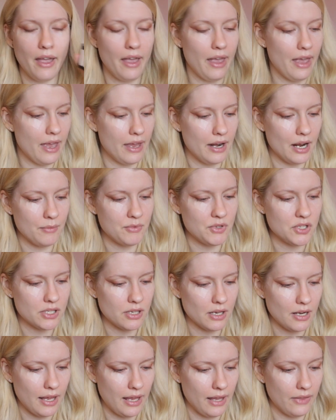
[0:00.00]
And I'm just
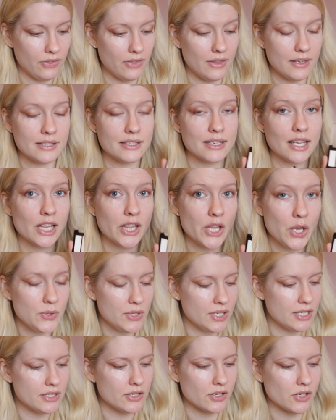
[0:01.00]
going to hit this
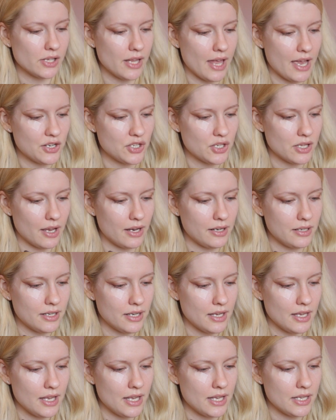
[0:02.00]
closest to the lash line
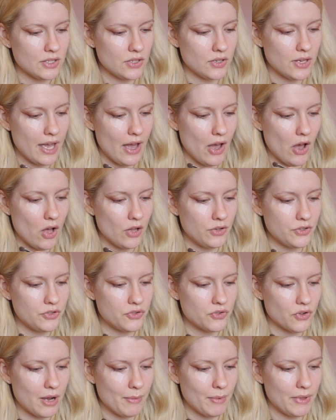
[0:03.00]
to get all the
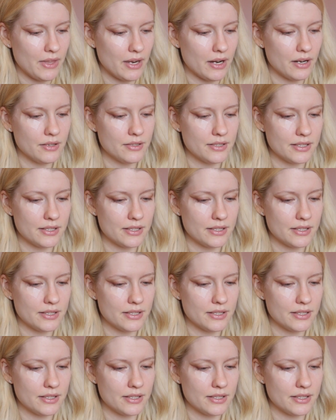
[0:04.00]
drama there.